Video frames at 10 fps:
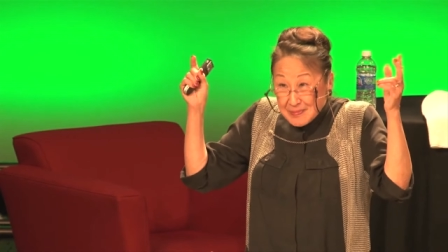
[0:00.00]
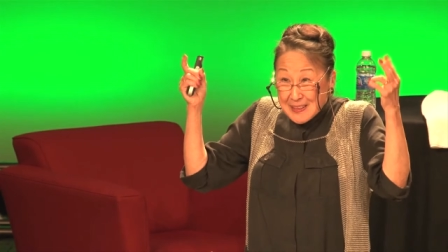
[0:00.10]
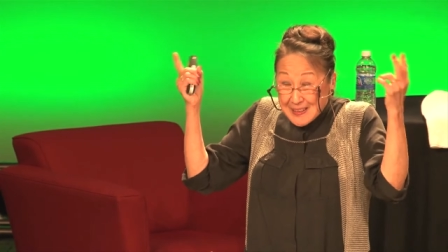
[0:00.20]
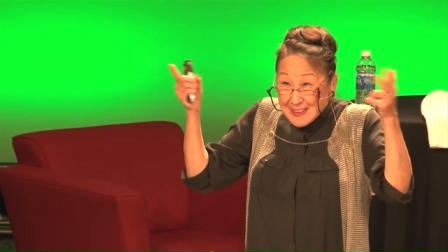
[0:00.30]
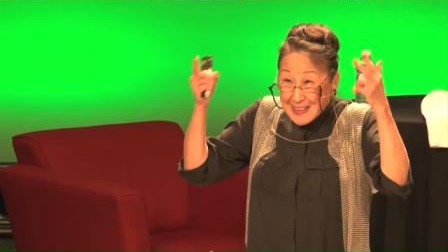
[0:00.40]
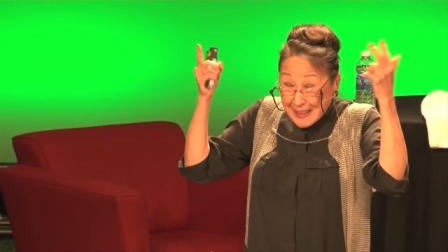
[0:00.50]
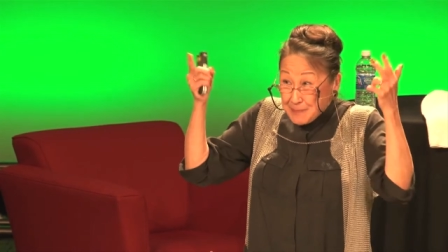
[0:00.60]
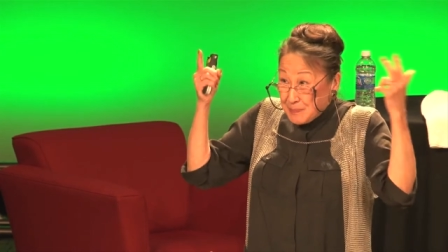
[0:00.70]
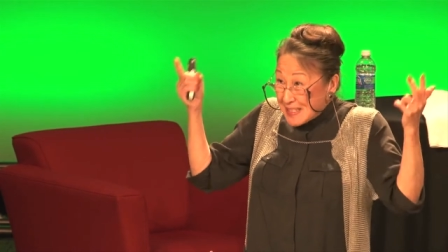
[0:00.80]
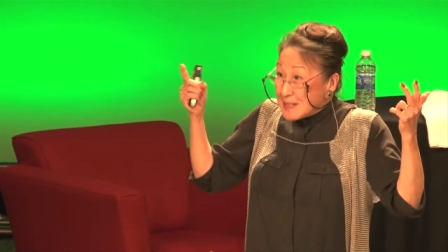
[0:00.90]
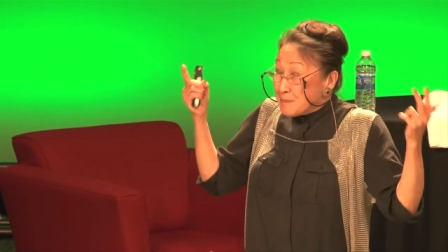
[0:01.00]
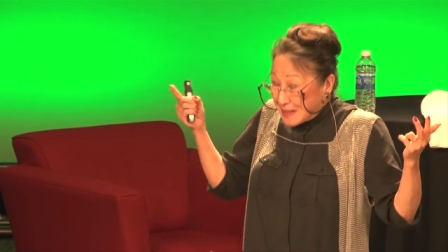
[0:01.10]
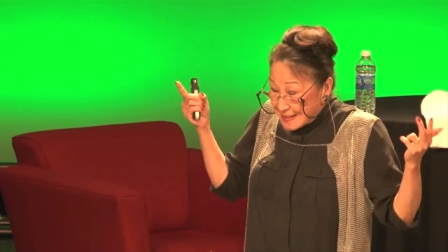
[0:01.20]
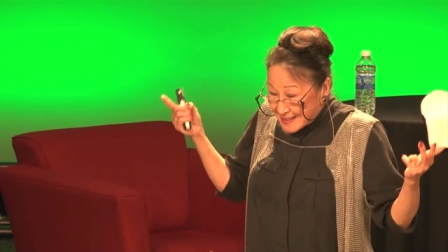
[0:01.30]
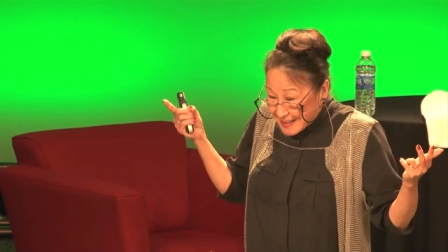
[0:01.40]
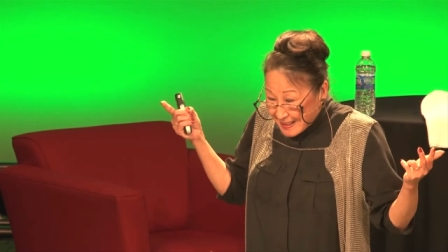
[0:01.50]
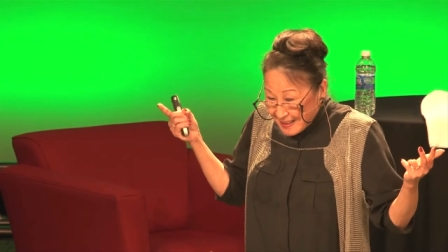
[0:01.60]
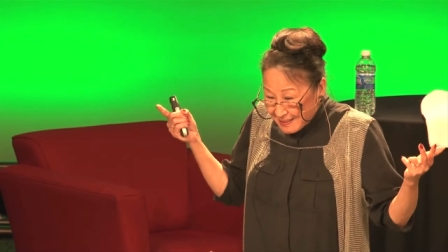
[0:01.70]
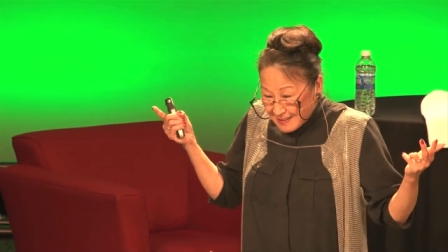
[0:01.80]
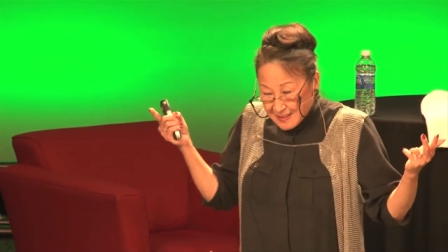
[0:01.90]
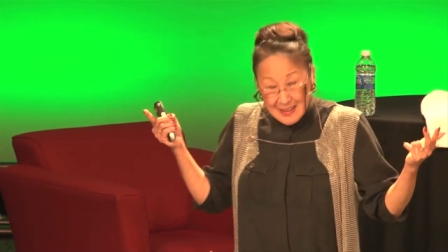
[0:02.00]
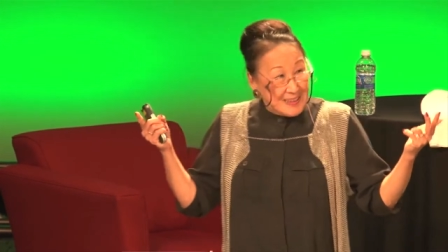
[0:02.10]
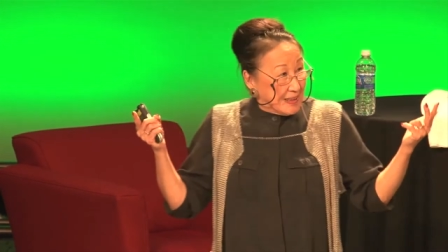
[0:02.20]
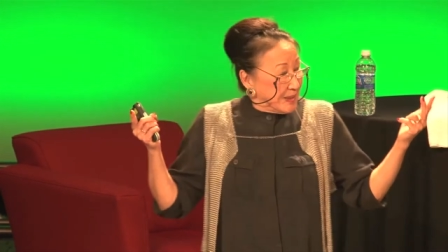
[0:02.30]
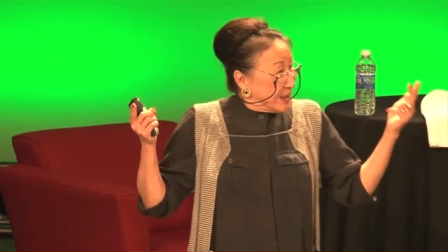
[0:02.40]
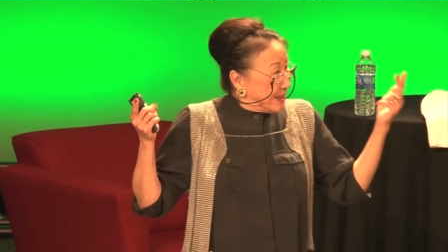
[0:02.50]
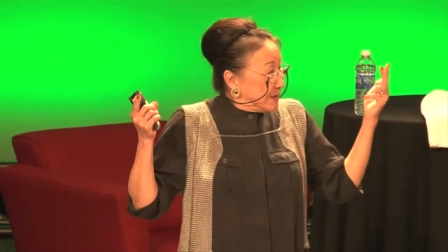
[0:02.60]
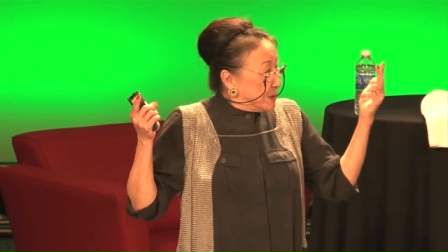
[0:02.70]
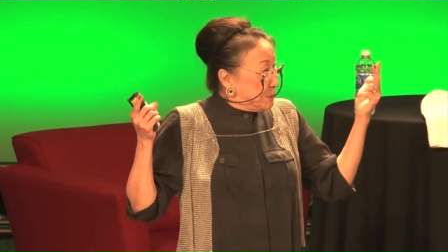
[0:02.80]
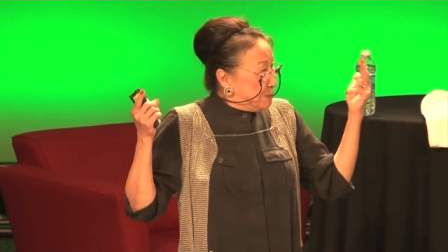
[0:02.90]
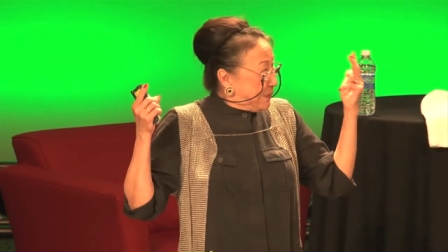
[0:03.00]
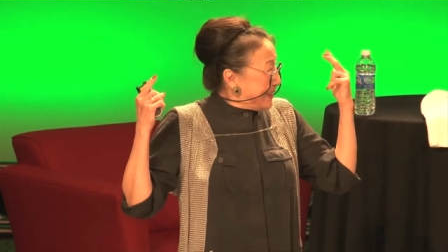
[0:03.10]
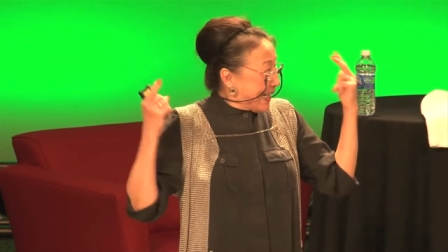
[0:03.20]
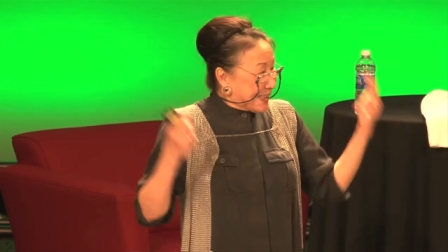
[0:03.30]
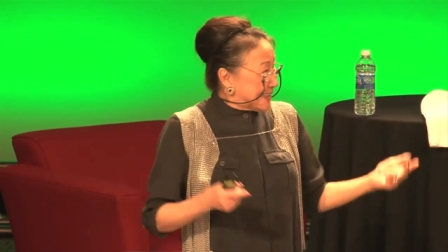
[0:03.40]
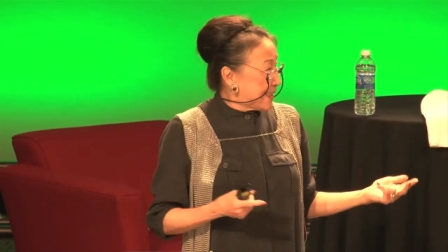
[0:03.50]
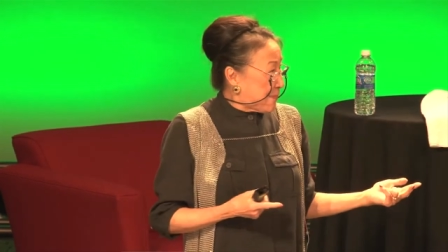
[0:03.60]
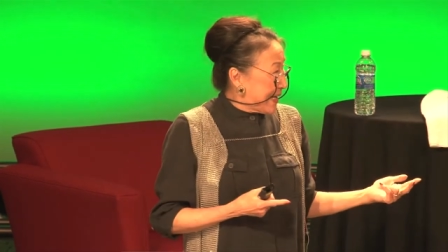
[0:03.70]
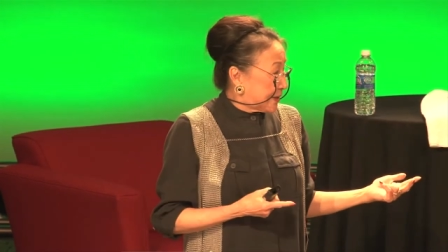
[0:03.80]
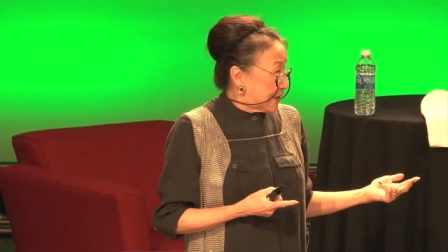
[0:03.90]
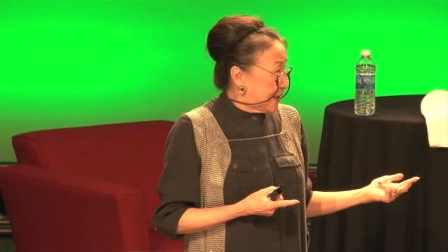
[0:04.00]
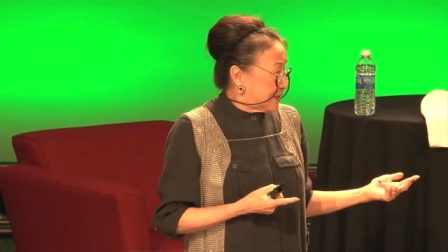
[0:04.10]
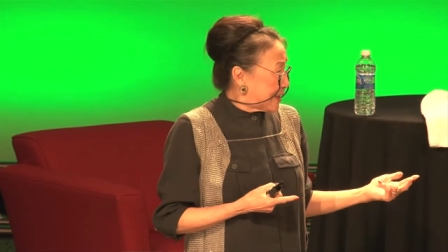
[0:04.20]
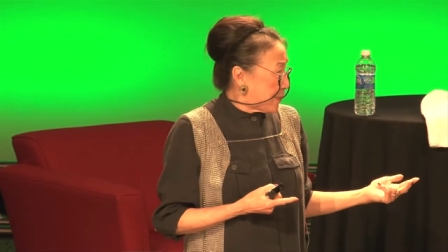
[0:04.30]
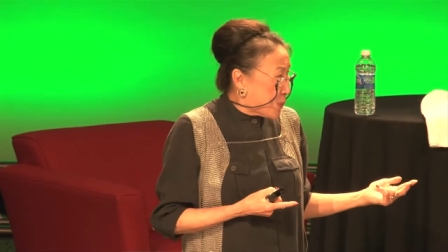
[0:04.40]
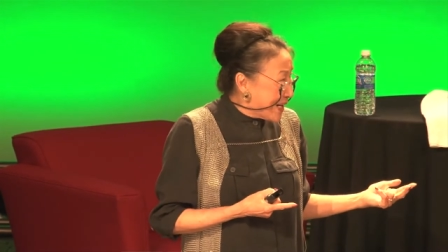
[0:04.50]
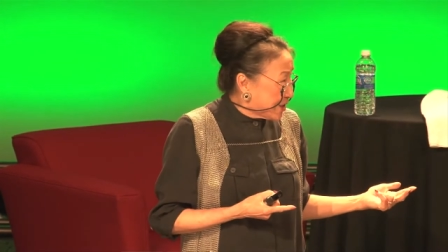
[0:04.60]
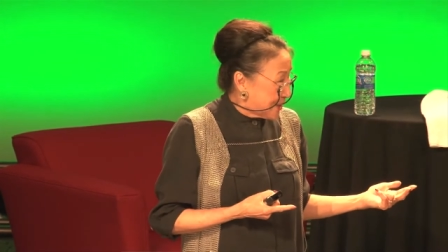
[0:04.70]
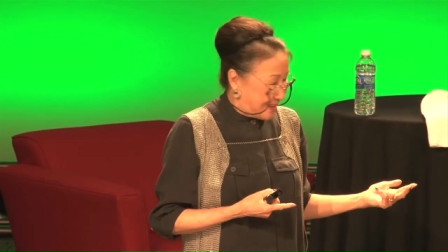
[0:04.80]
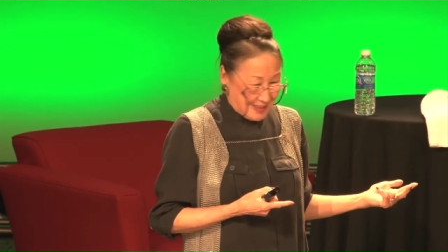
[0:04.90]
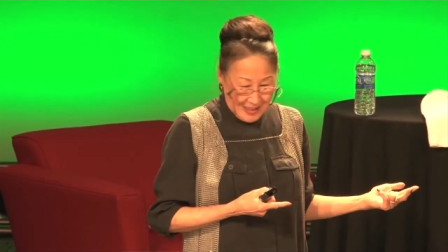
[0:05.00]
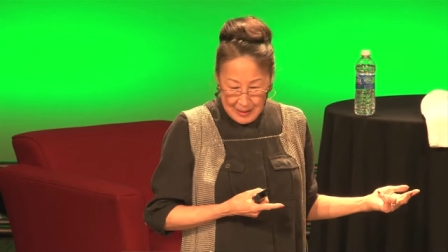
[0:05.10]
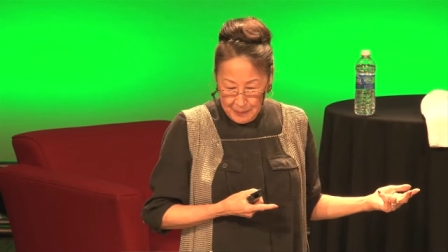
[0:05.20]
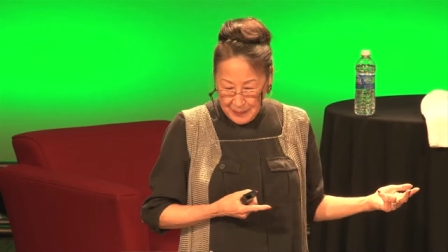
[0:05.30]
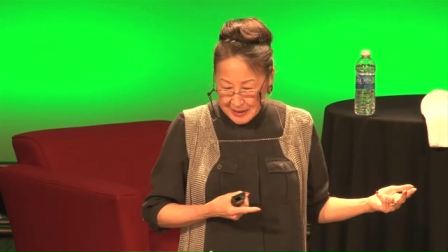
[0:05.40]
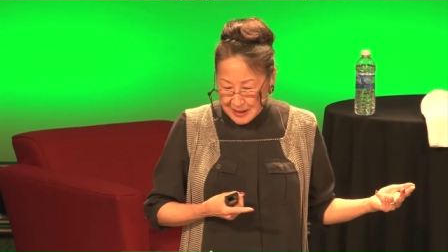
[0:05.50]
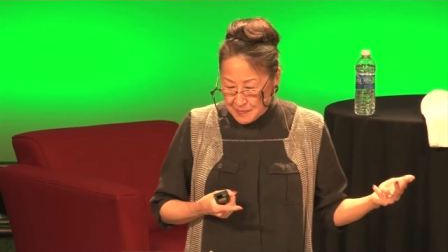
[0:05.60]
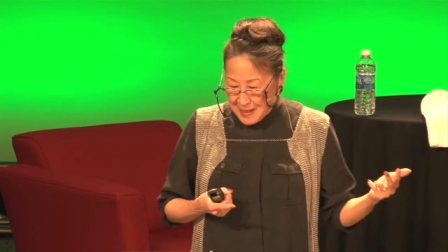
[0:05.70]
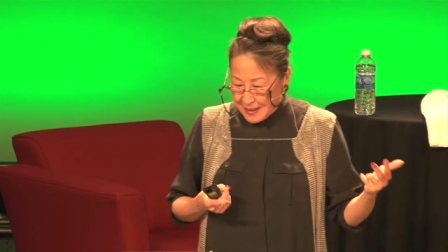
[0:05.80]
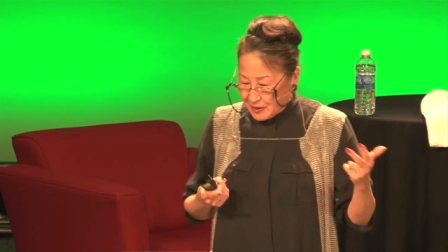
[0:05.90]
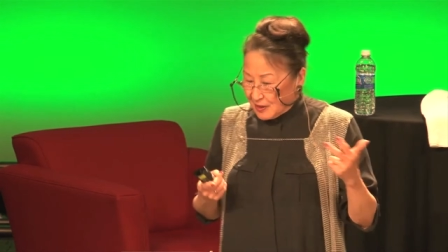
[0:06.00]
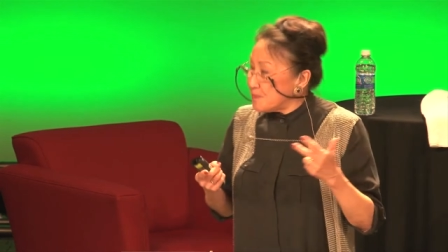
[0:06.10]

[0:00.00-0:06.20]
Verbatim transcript: is like being PC, but not as a matter of suppression, but it's a matter of